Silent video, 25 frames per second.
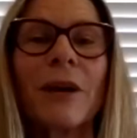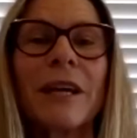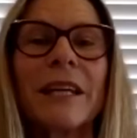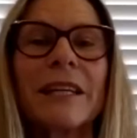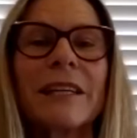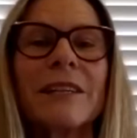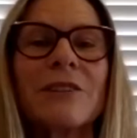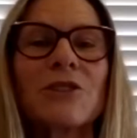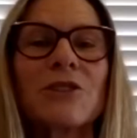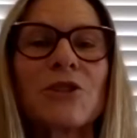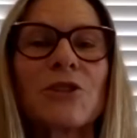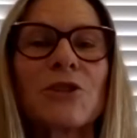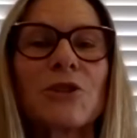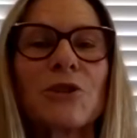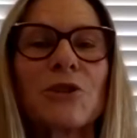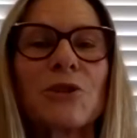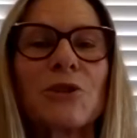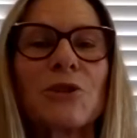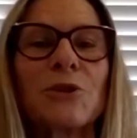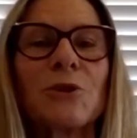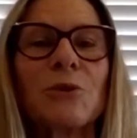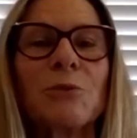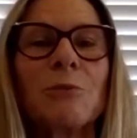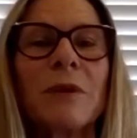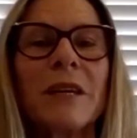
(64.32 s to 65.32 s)
went in
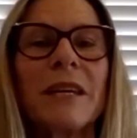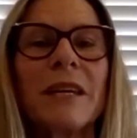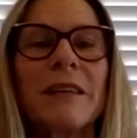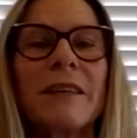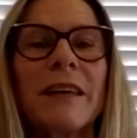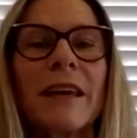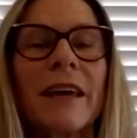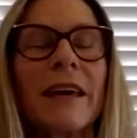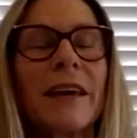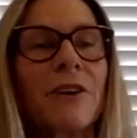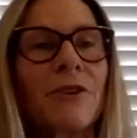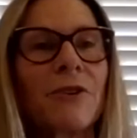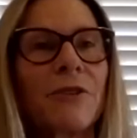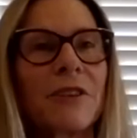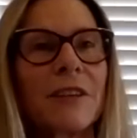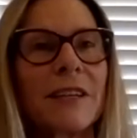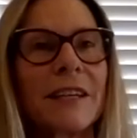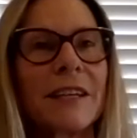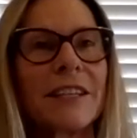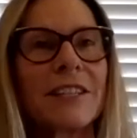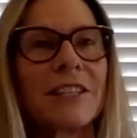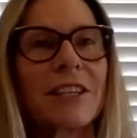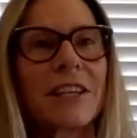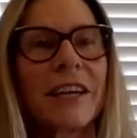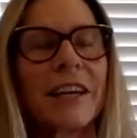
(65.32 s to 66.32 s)
to be their health and
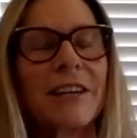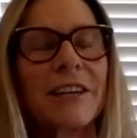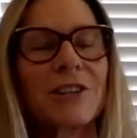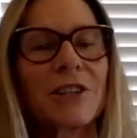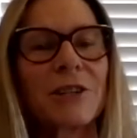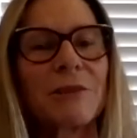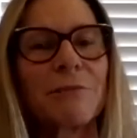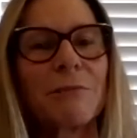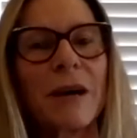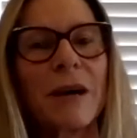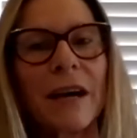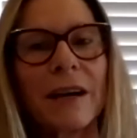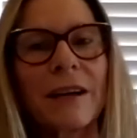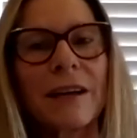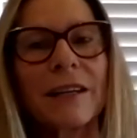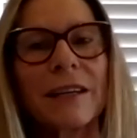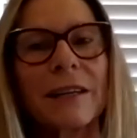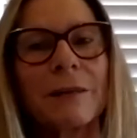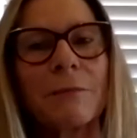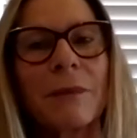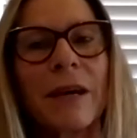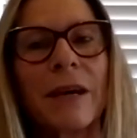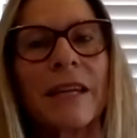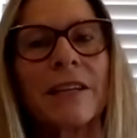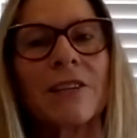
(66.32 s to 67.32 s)
education
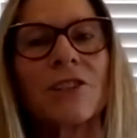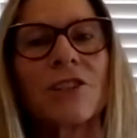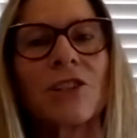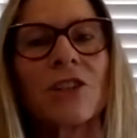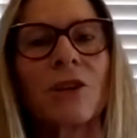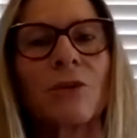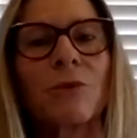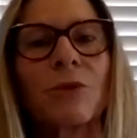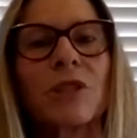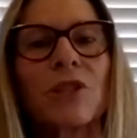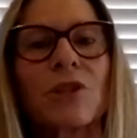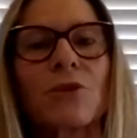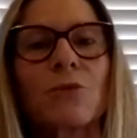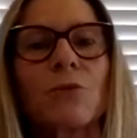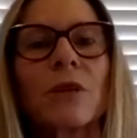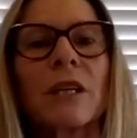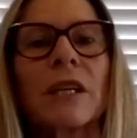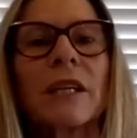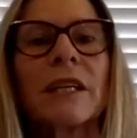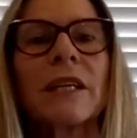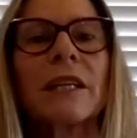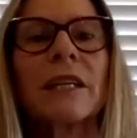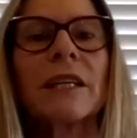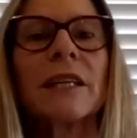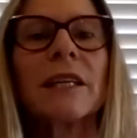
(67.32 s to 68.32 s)
marketing manager, which
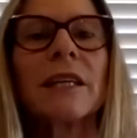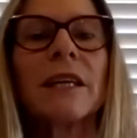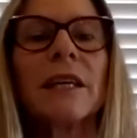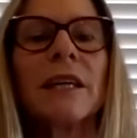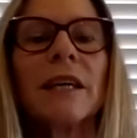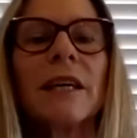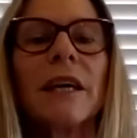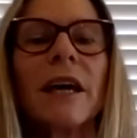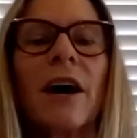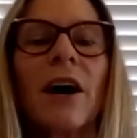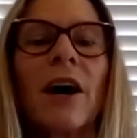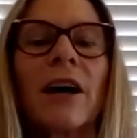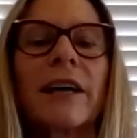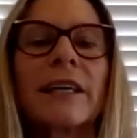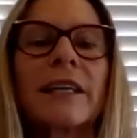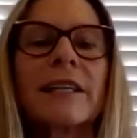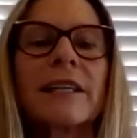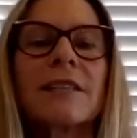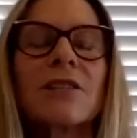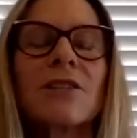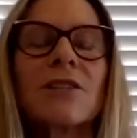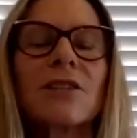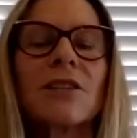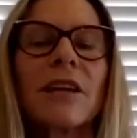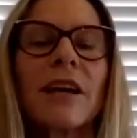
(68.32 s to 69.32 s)
really, I guess,
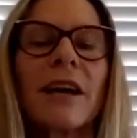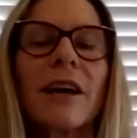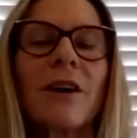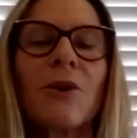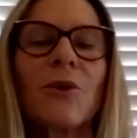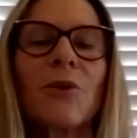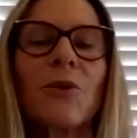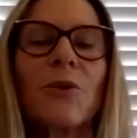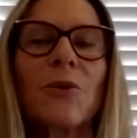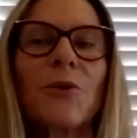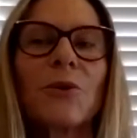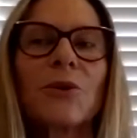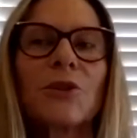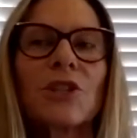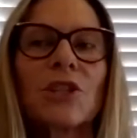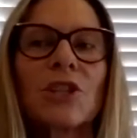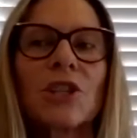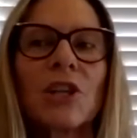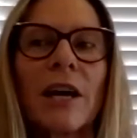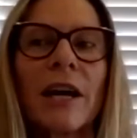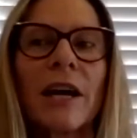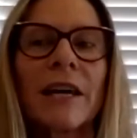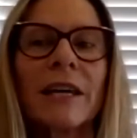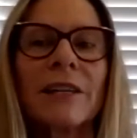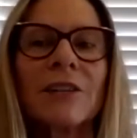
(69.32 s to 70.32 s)

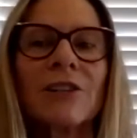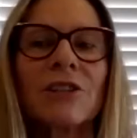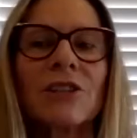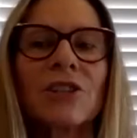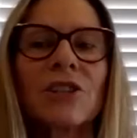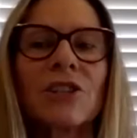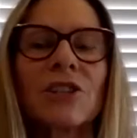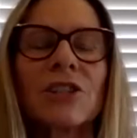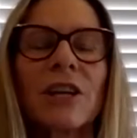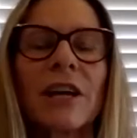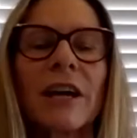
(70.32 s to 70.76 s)
changed